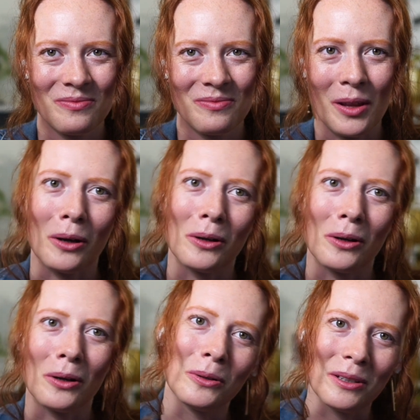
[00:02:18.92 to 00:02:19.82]

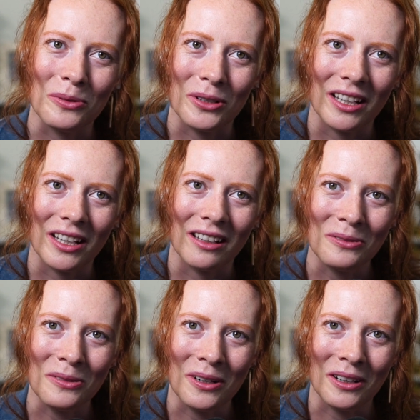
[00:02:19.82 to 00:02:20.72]
Aquinnah Bree,
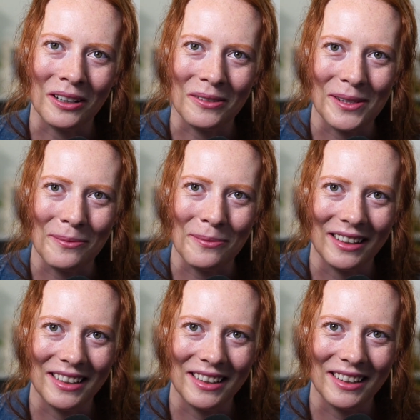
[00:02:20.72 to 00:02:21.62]
welcome to the
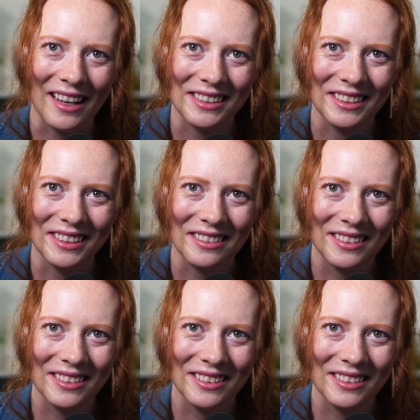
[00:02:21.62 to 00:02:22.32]
podcast.